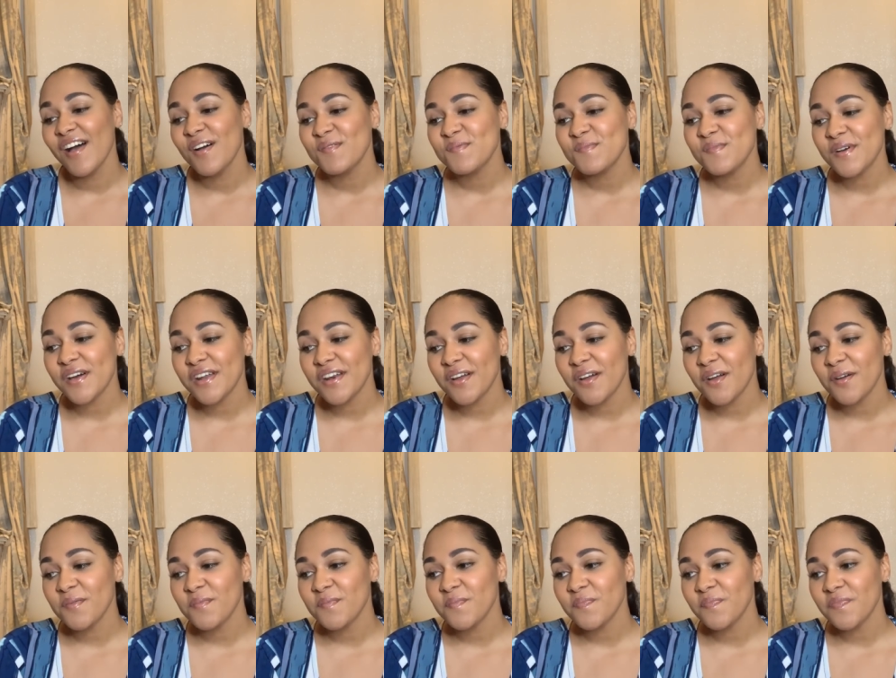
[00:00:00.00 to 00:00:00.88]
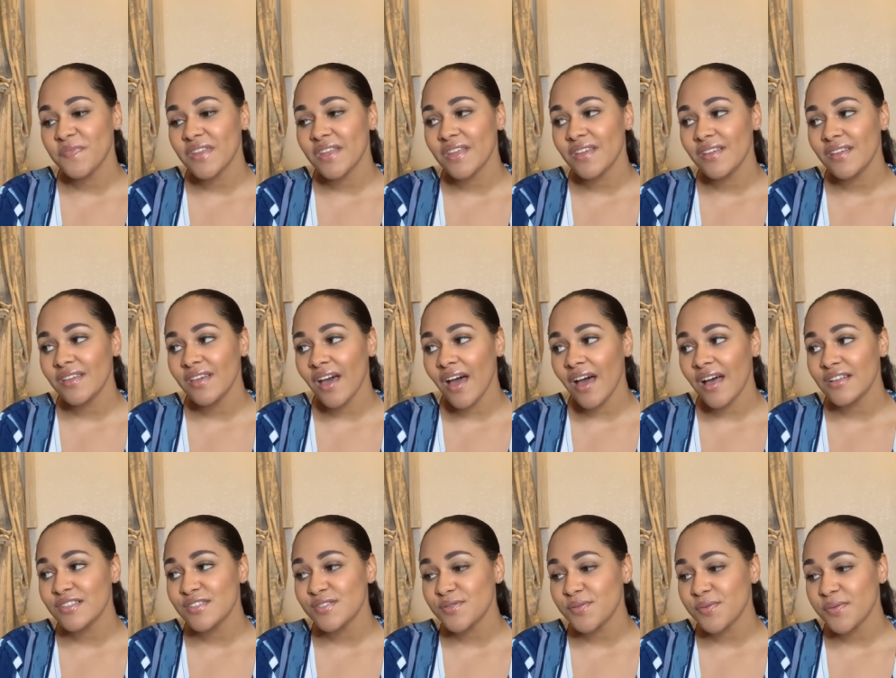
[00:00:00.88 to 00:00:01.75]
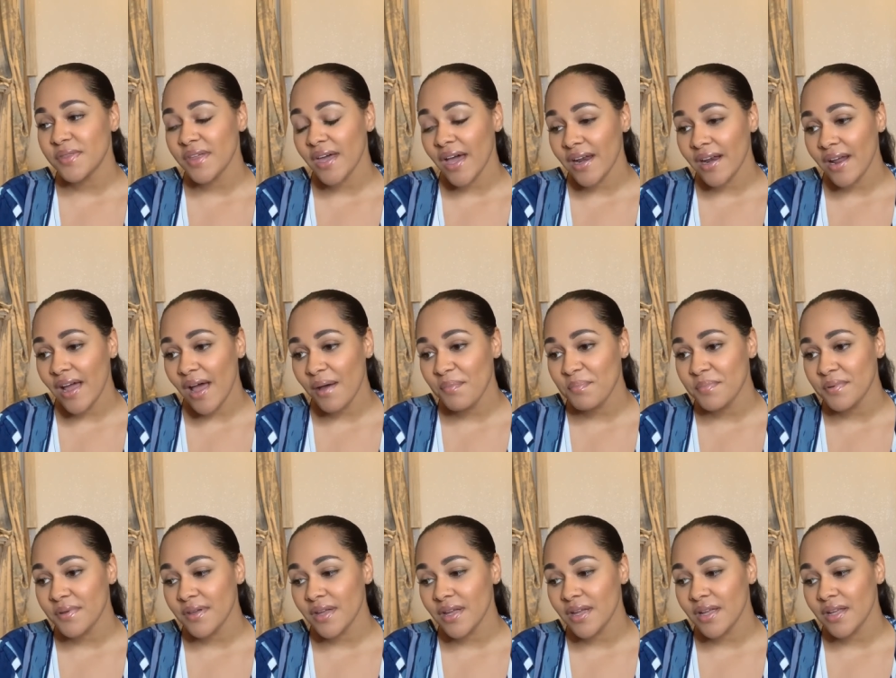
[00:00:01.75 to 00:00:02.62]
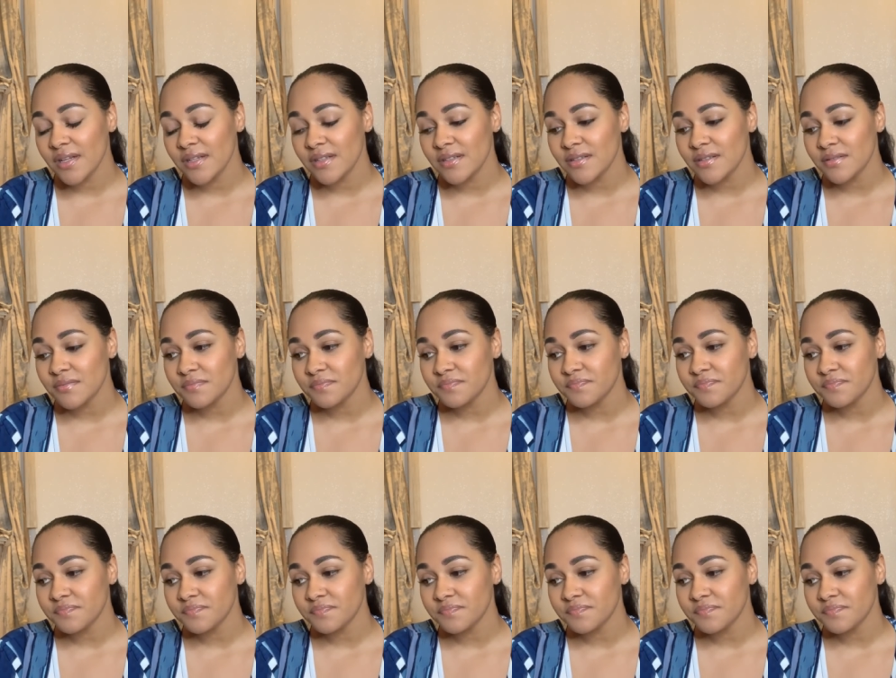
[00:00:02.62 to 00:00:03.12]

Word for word: But um, yeah, so that happened.